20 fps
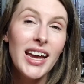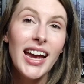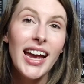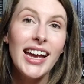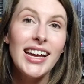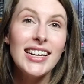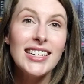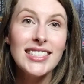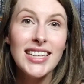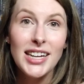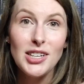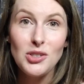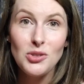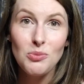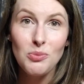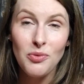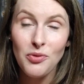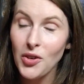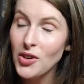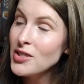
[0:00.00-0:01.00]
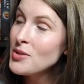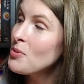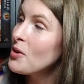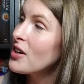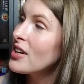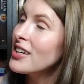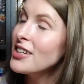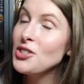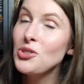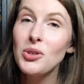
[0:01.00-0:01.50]
It is a first book
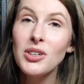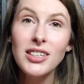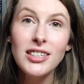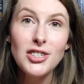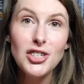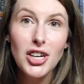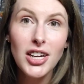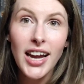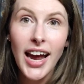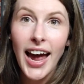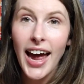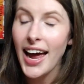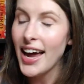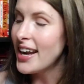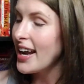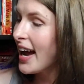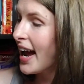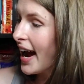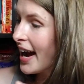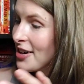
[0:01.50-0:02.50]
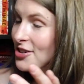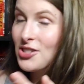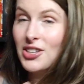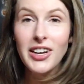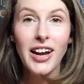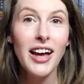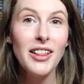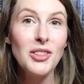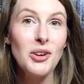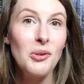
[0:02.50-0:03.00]
in a trilogy, and I actually
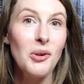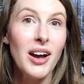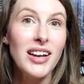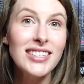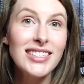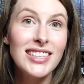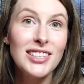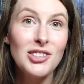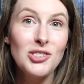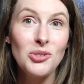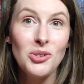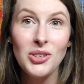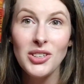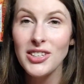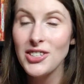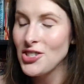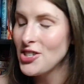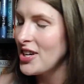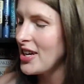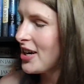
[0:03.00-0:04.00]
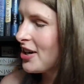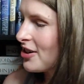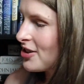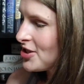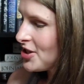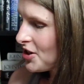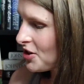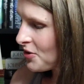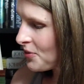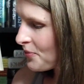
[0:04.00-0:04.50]
got the rest of the trilogy here
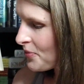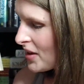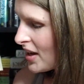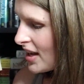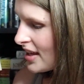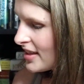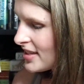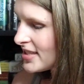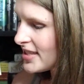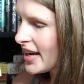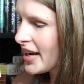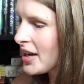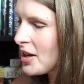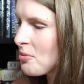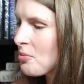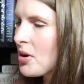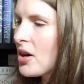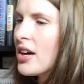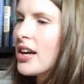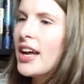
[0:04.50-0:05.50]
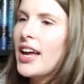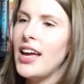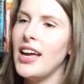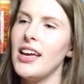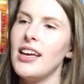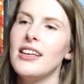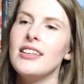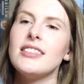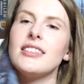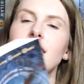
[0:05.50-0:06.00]
too. The second book
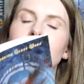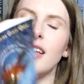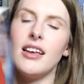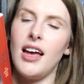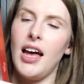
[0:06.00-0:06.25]
is